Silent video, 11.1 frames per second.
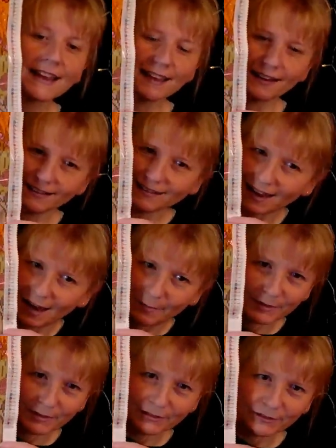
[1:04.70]
It is
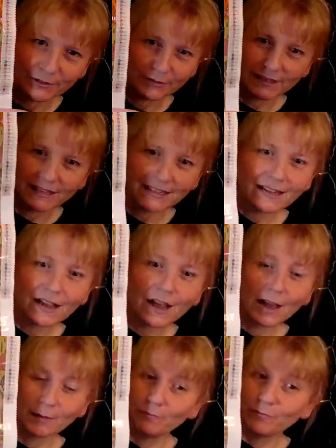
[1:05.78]
absolutely
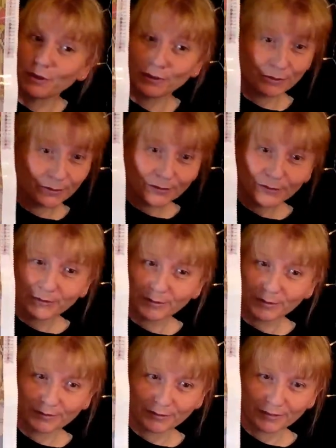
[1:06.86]
a
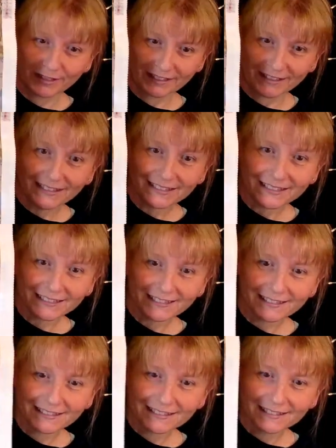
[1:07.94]
beautiful kit.
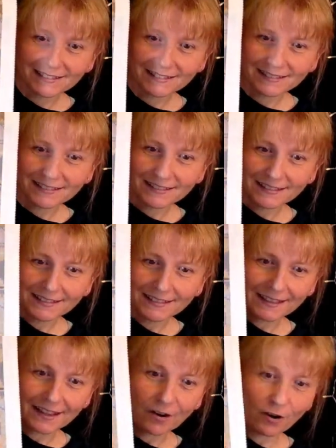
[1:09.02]

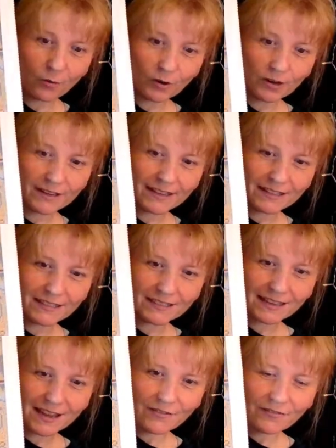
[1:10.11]
That artwork
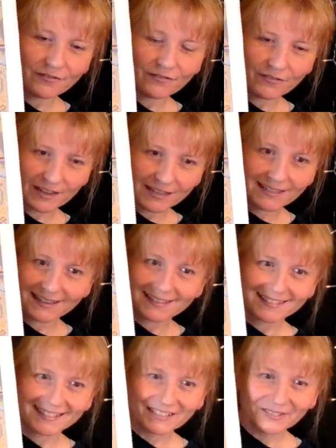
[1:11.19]
is
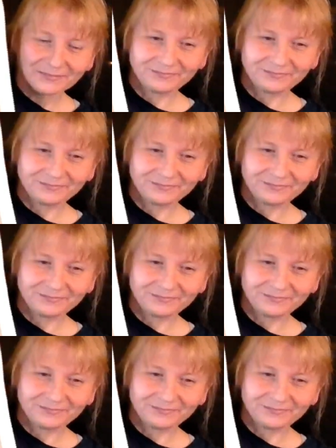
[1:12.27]
fantastic.